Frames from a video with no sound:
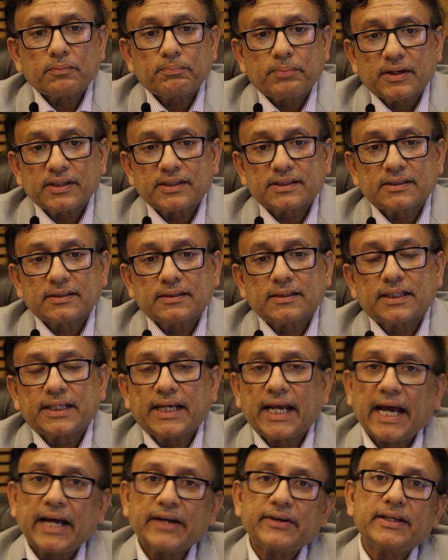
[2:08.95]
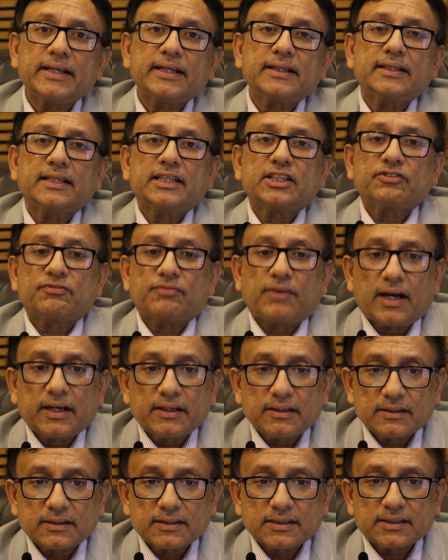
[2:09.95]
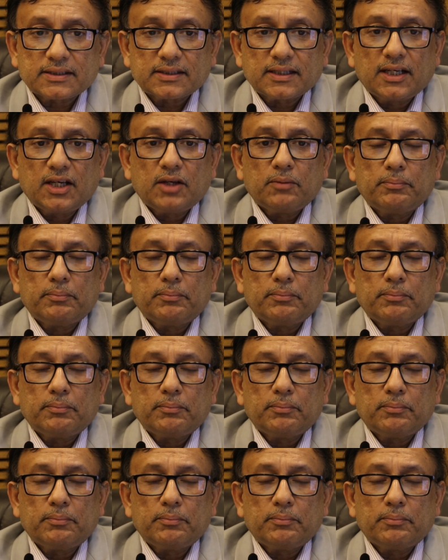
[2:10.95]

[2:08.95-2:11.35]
person carrying this virus